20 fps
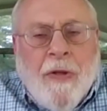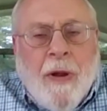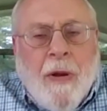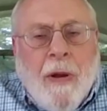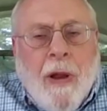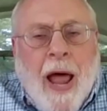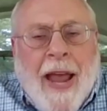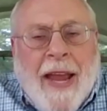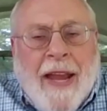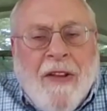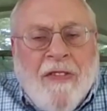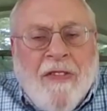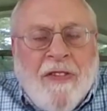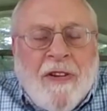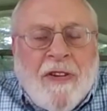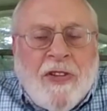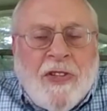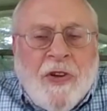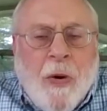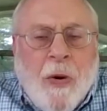
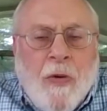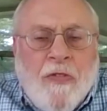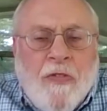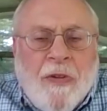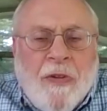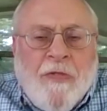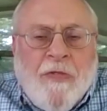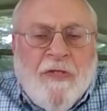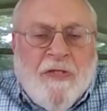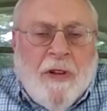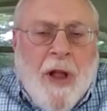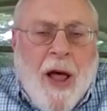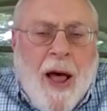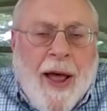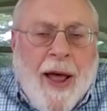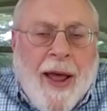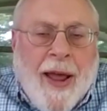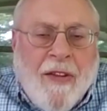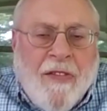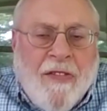lights and show some
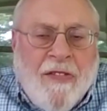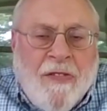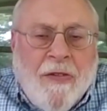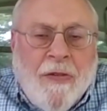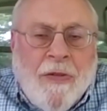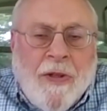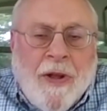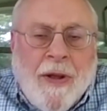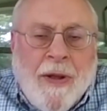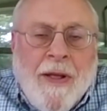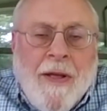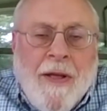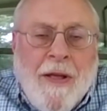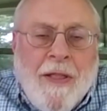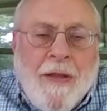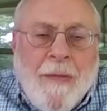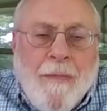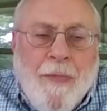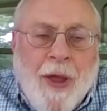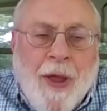slides to
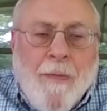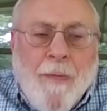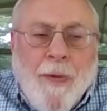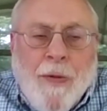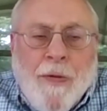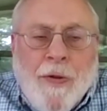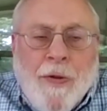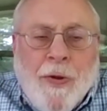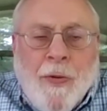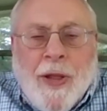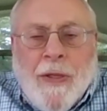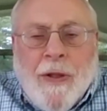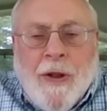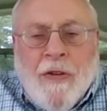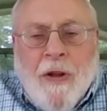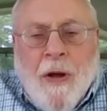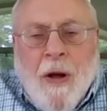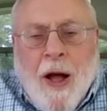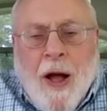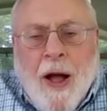the people during the
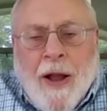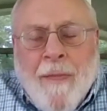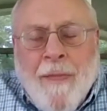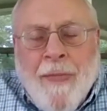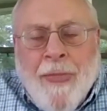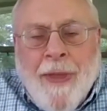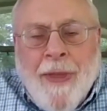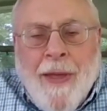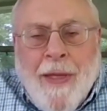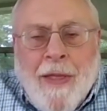talk.